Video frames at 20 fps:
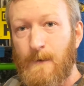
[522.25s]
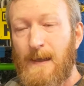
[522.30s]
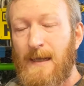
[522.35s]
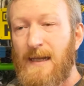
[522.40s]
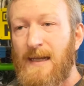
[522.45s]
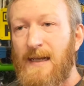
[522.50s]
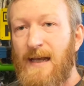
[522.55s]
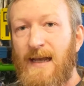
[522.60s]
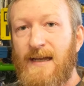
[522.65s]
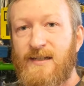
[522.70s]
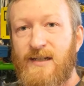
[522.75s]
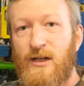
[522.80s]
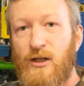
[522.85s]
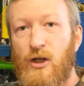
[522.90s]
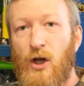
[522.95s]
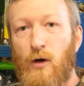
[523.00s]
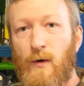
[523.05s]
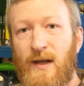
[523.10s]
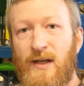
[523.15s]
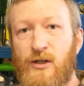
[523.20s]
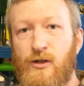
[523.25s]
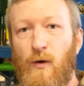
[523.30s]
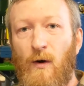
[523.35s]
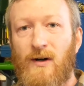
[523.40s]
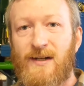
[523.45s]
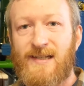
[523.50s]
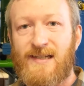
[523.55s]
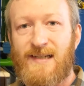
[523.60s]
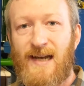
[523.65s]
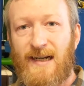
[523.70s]
and it's going to go into
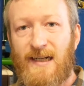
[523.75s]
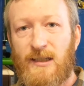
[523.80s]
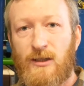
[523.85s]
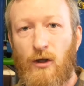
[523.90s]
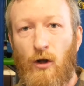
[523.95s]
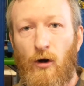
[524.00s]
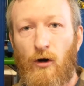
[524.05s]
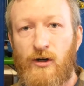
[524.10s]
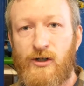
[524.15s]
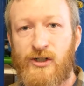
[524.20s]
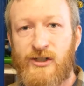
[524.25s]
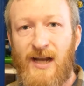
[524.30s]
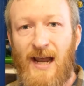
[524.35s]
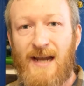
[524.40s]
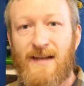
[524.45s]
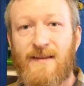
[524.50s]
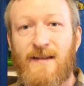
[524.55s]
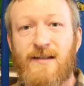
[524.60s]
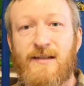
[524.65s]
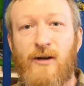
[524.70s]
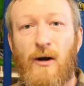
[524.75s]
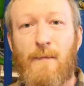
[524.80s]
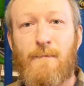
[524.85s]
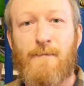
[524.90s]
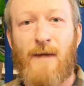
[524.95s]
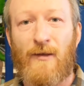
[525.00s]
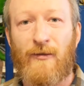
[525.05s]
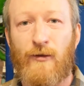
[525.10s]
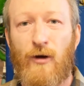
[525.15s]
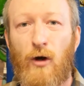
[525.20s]
our second large tank. This is our
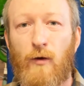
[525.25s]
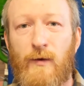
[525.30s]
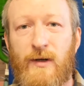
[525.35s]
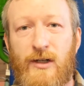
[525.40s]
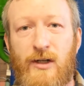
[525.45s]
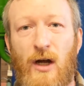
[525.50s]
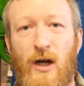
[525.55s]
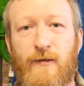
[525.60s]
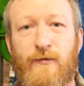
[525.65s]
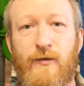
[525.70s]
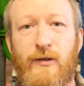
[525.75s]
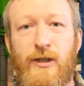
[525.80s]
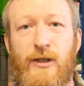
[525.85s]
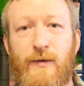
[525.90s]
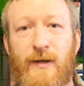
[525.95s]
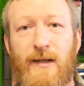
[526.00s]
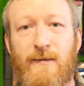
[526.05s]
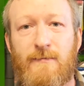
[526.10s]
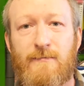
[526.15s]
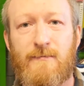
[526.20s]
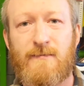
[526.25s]
methanol recovery unit.